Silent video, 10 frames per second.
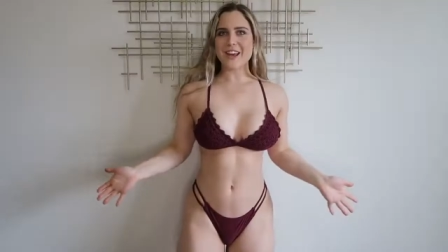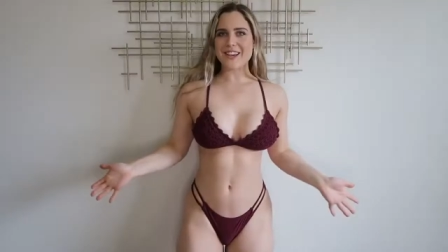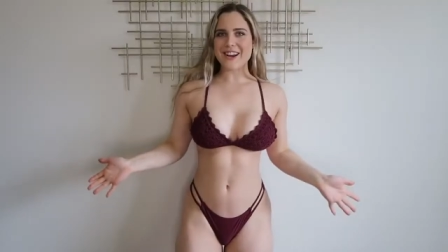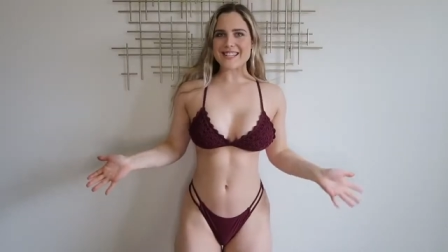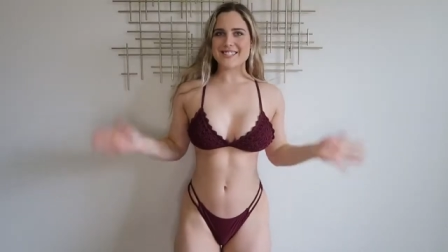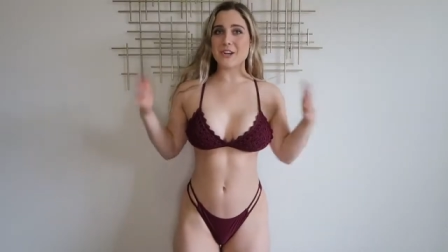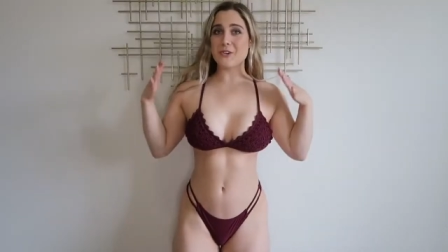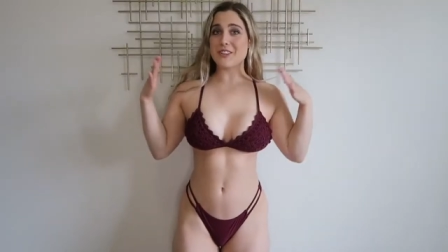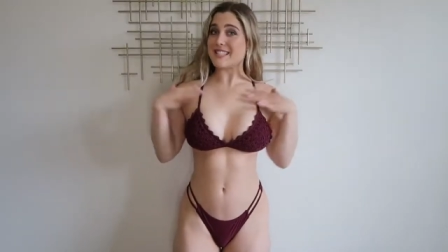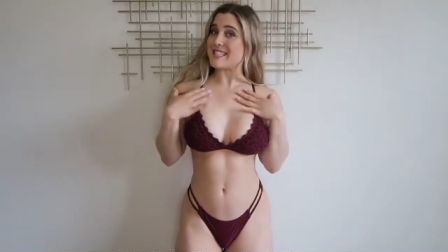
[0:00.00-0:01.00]
Okay guys,
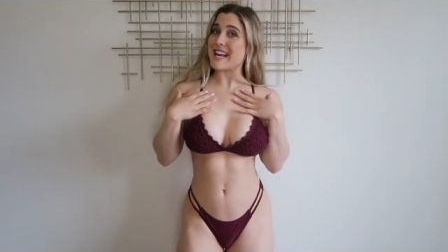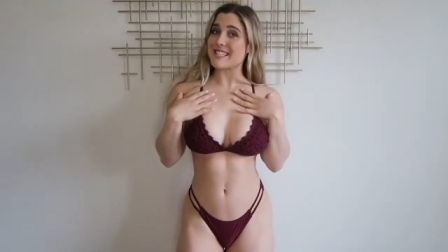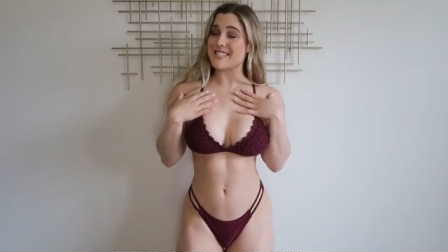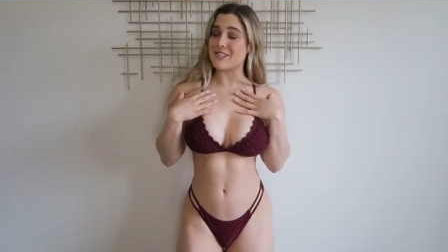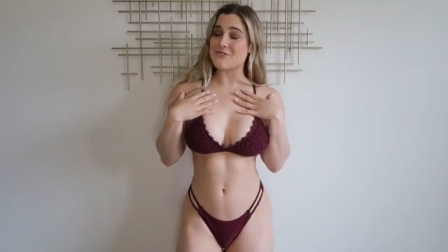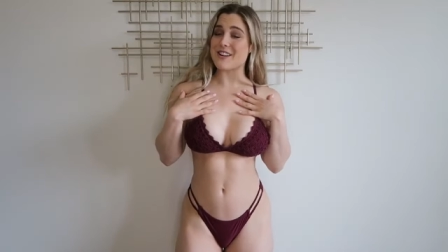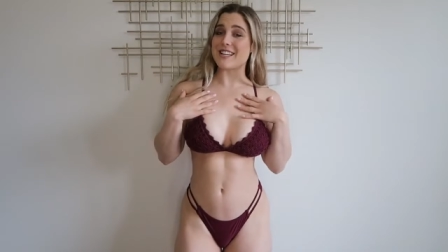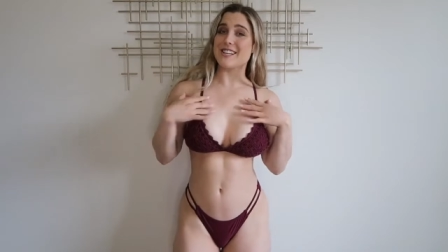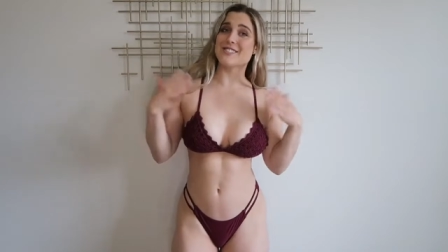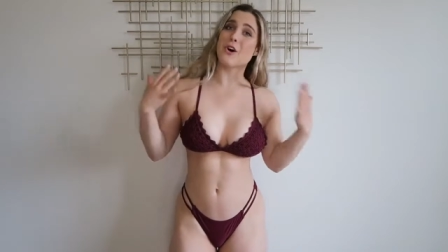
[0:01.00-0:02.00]
so this next suit
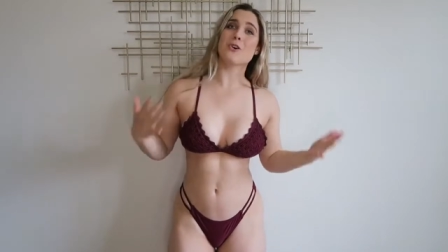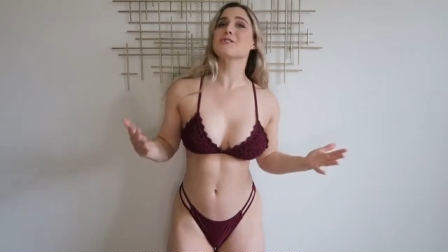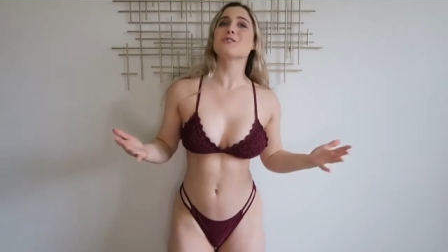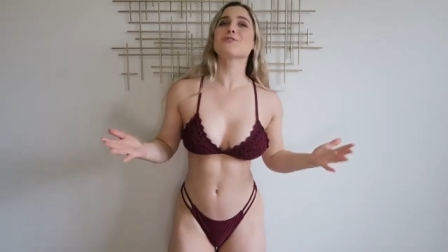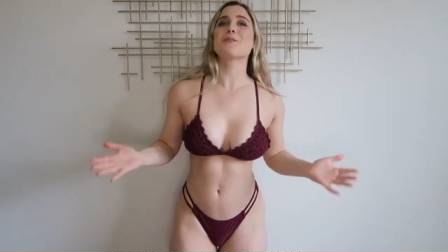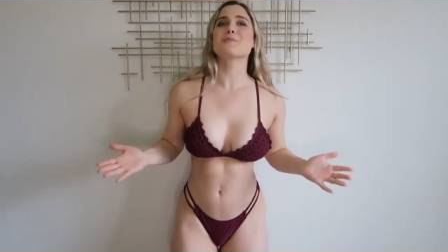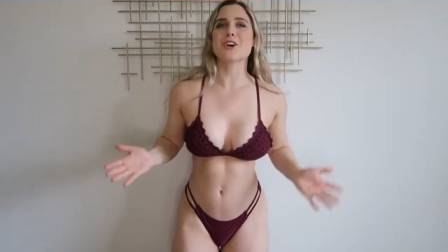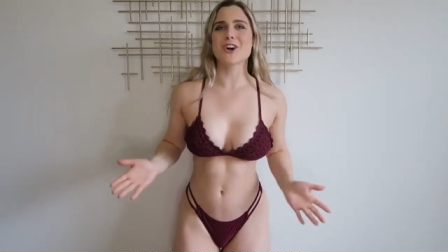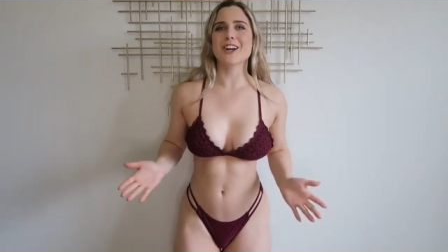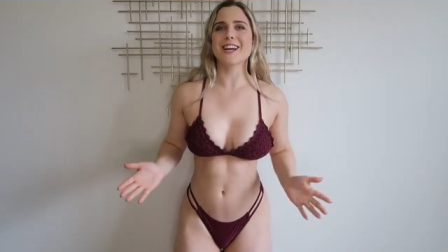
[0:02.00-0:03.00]
is also from
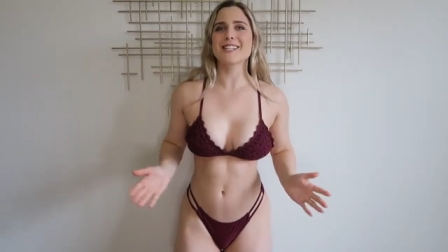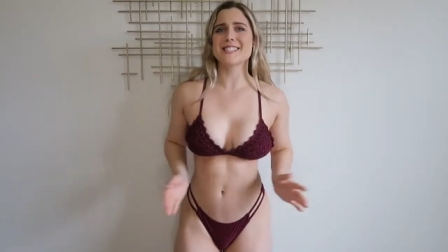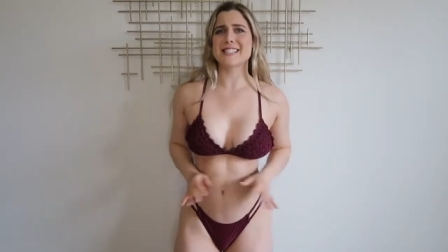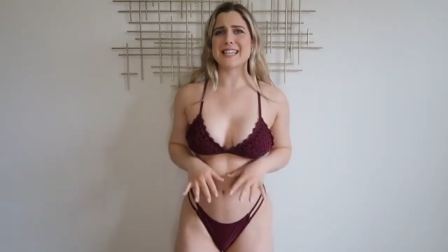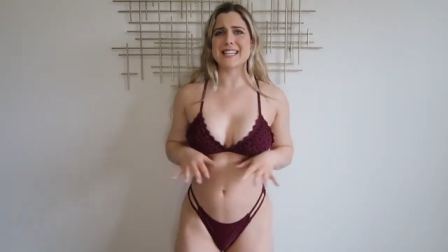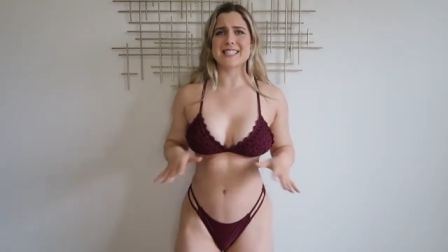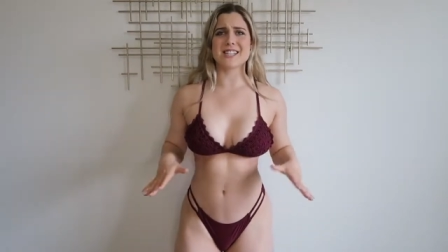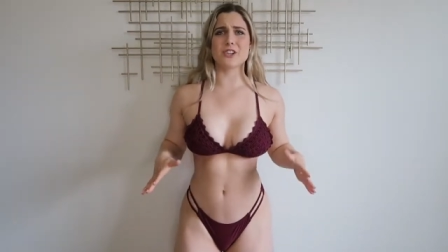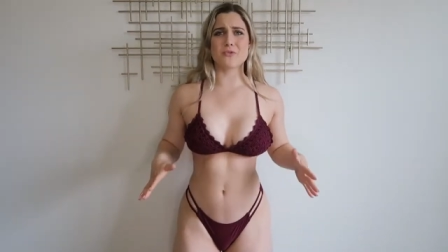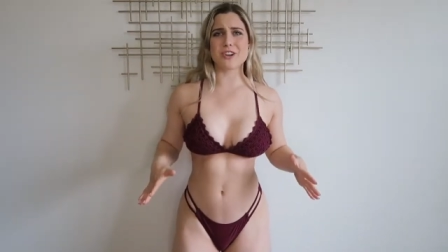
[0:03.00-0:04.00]
Target's
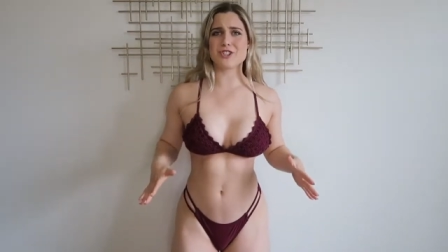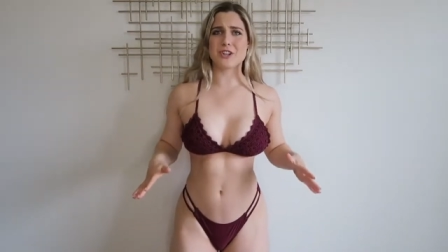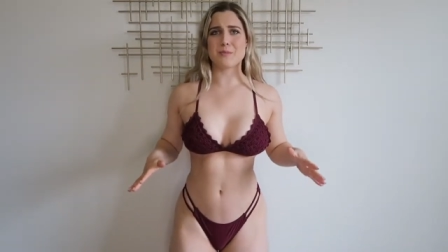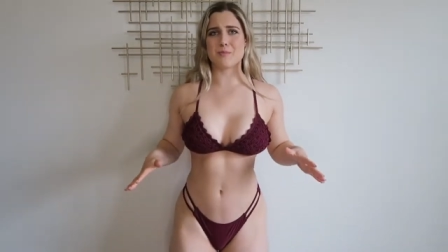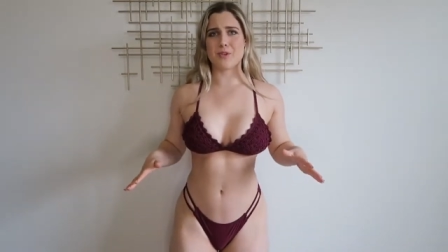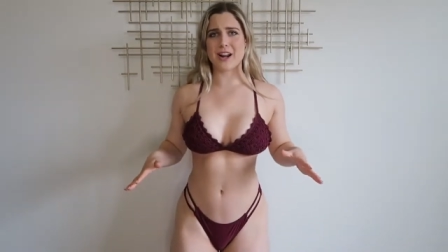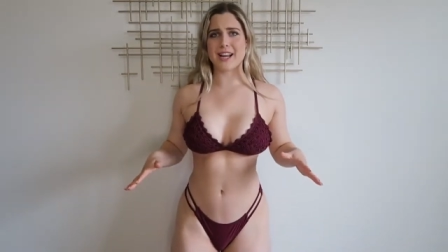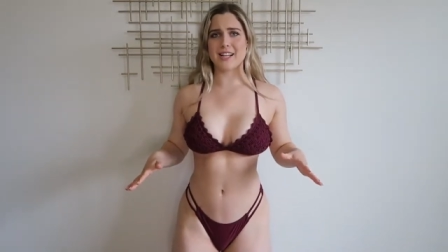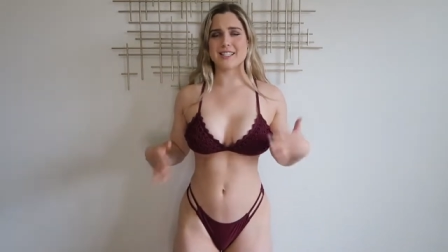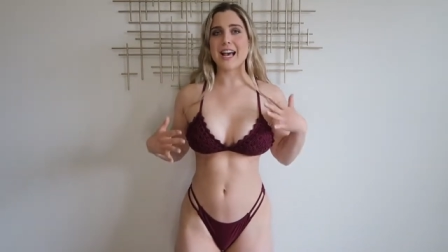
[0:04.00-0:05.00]
Xhilaration
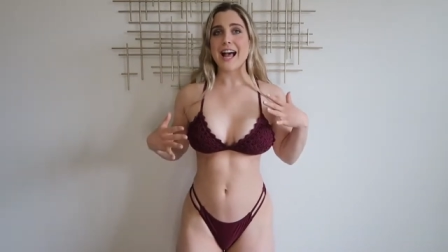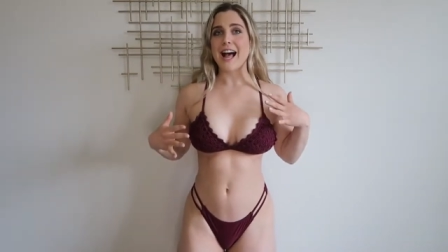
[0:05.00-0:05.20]
brand.